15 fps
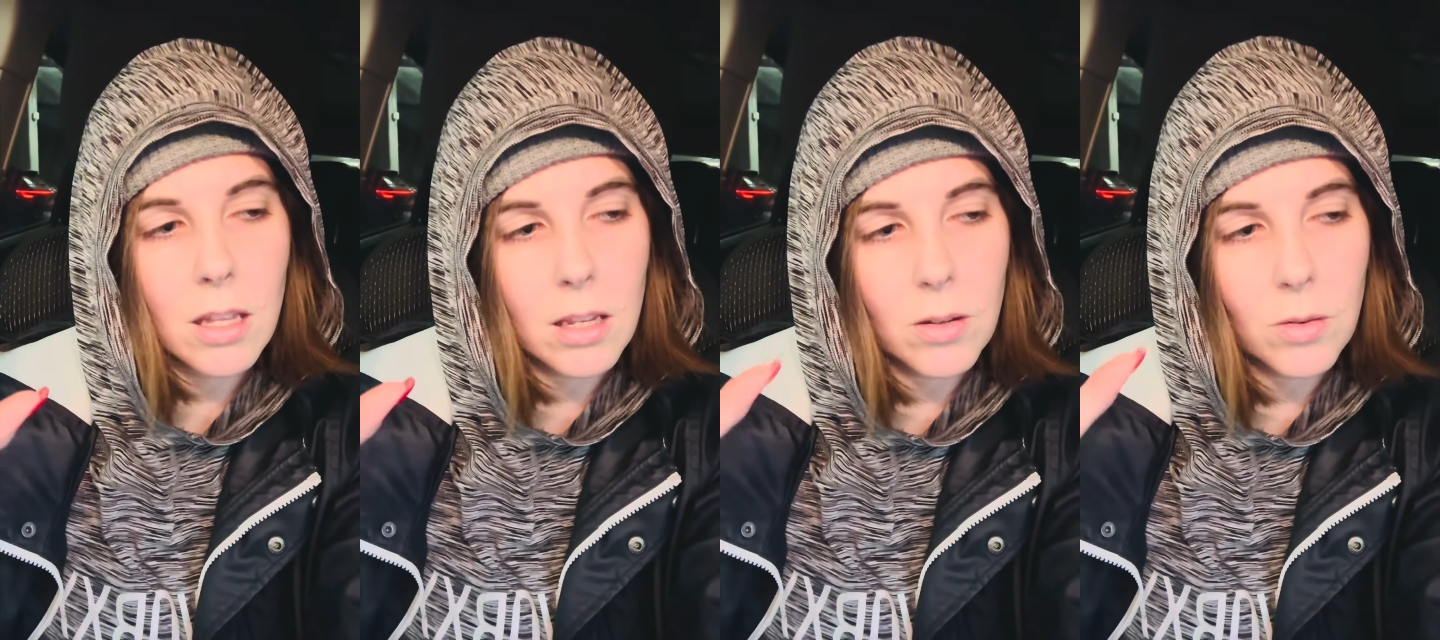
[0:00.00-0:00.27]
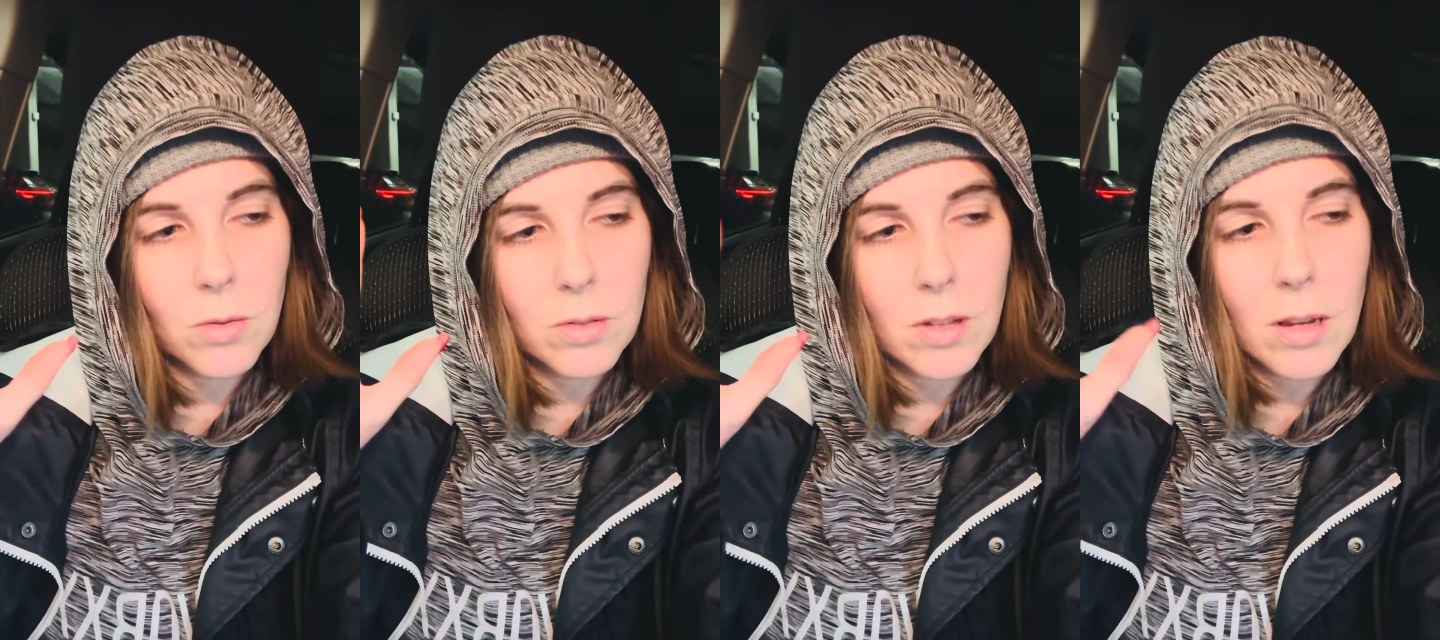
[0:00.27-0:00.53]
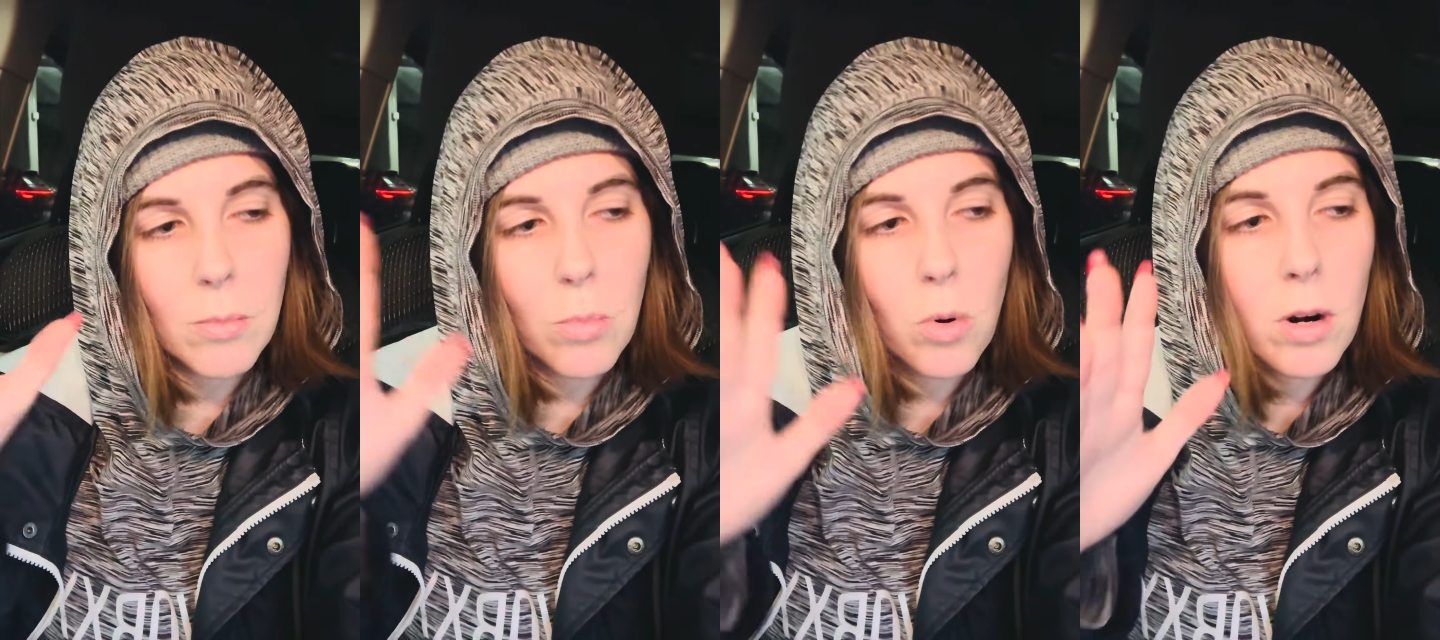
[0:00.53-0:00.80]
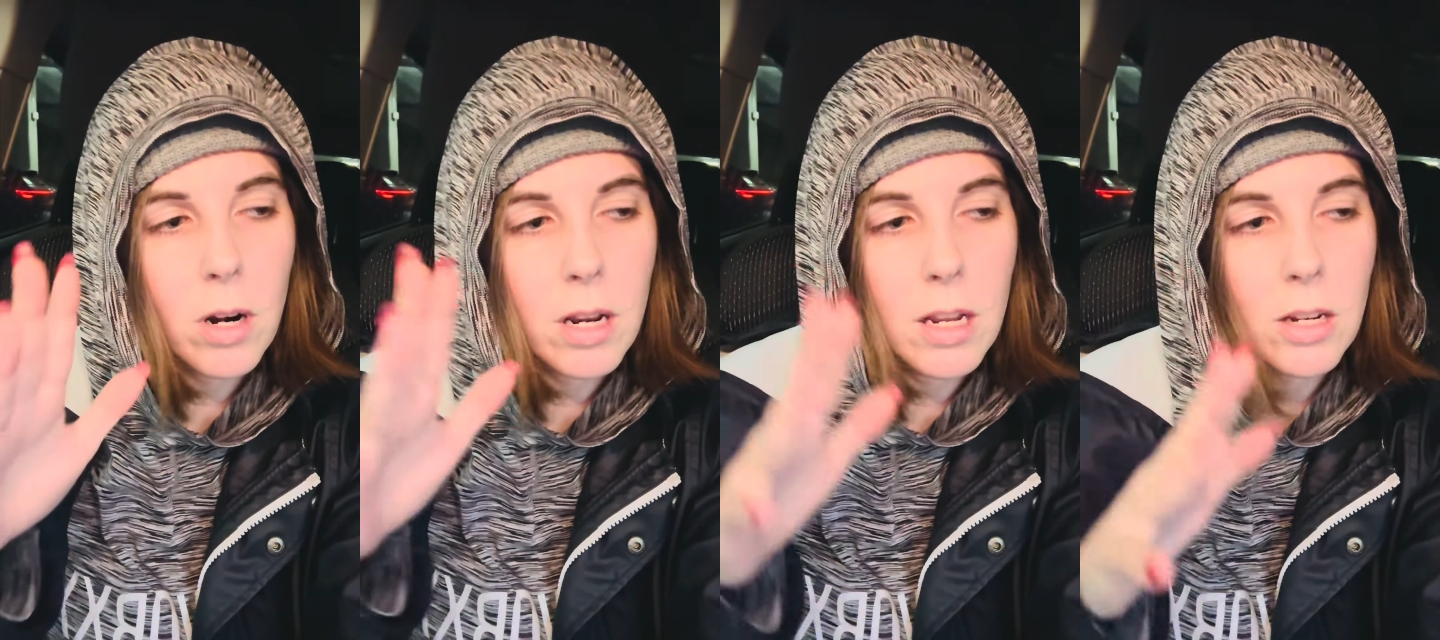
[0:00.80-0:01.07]
it was like
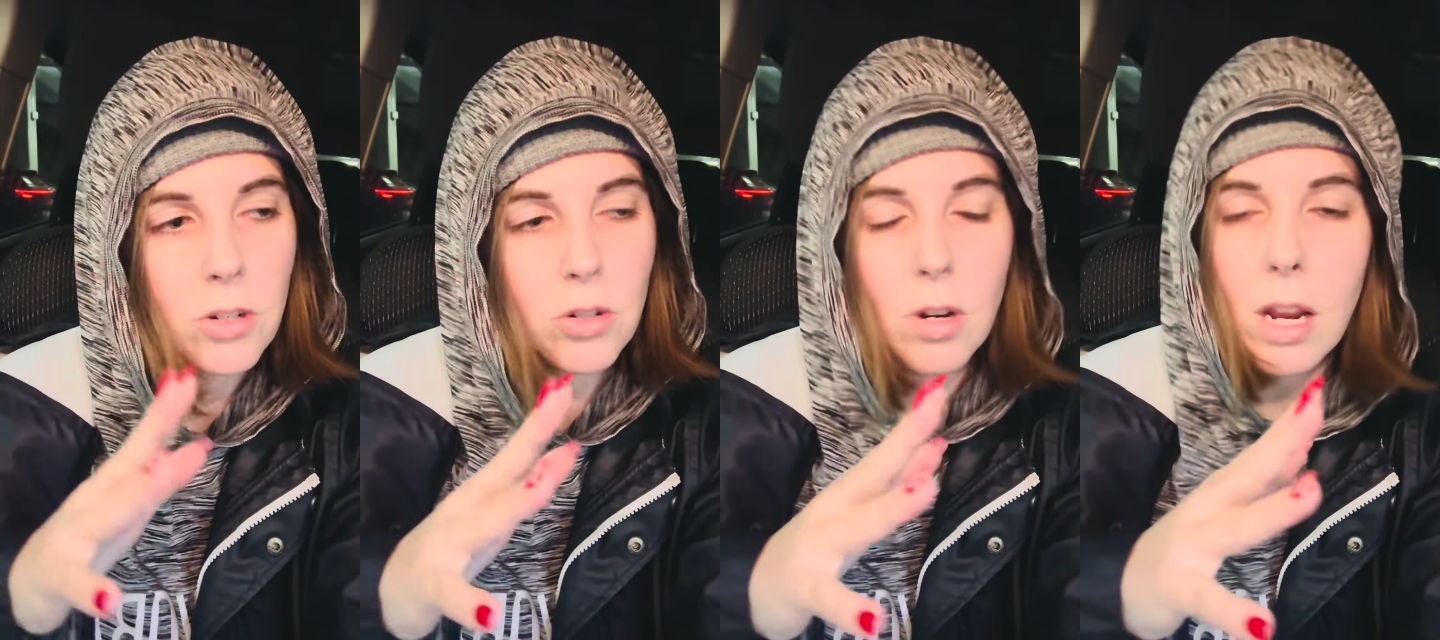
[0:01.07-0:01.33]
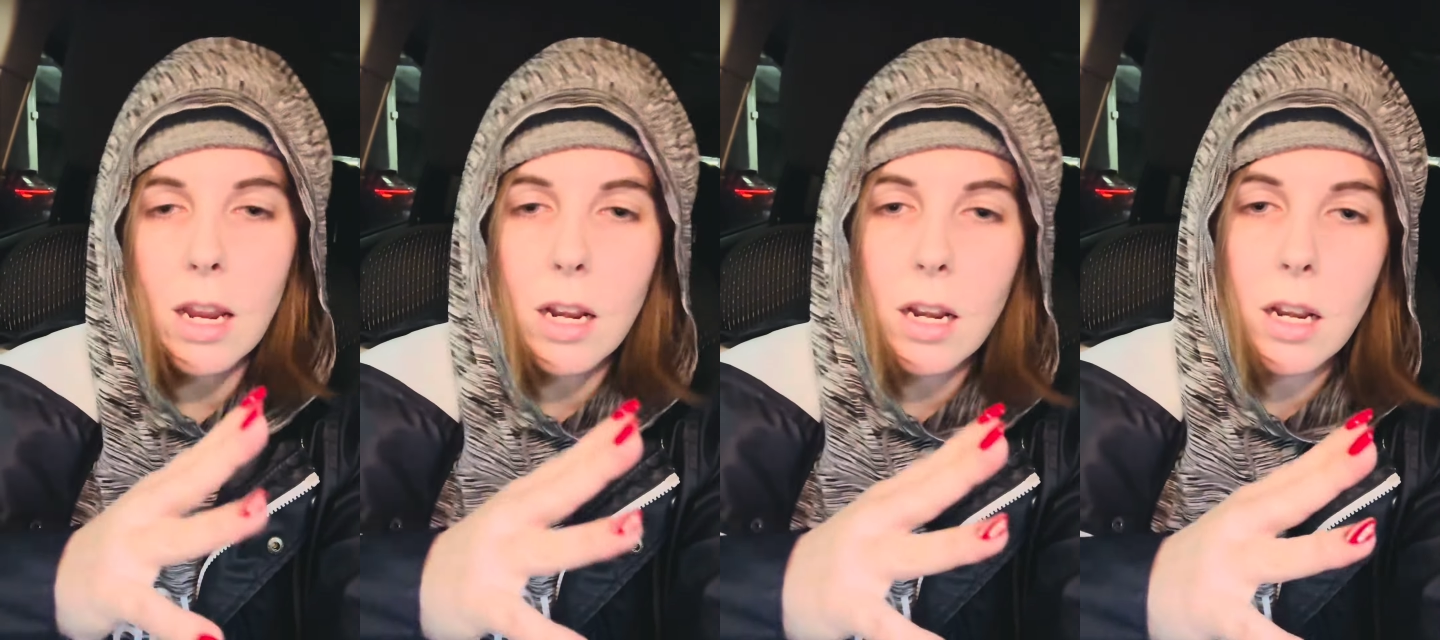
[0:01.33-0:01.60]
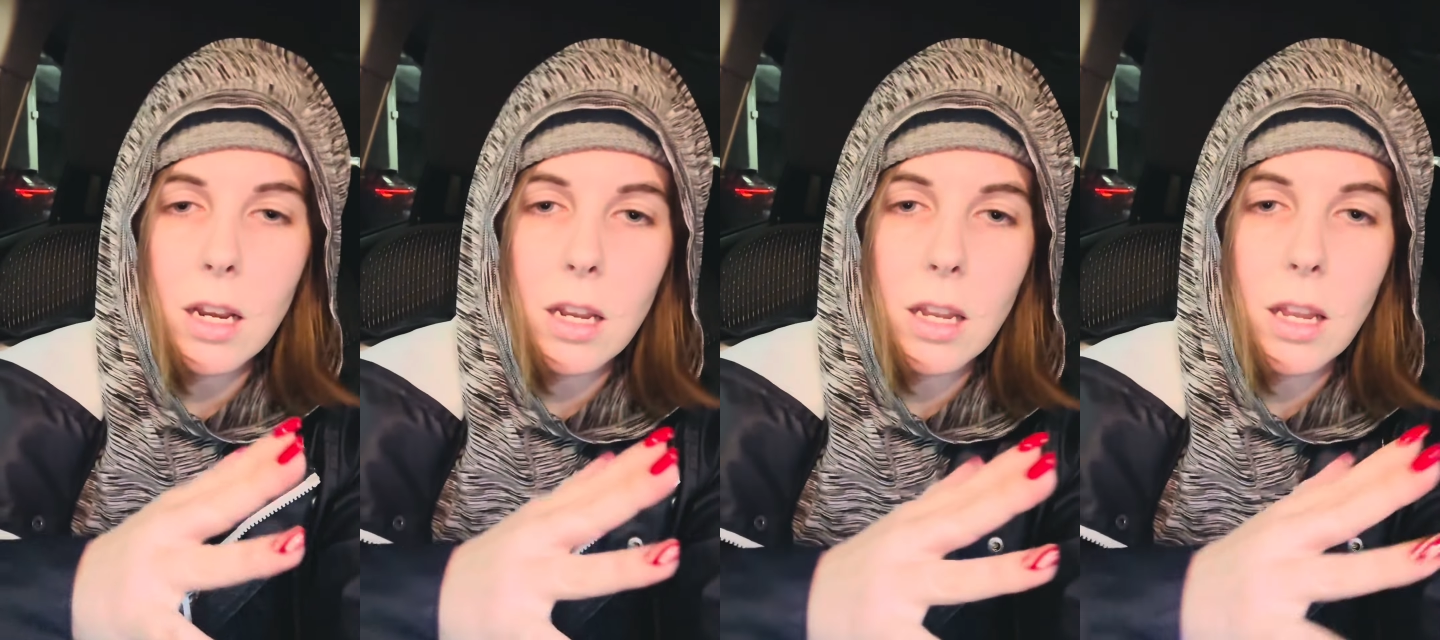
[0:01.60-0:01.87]
boarding a train.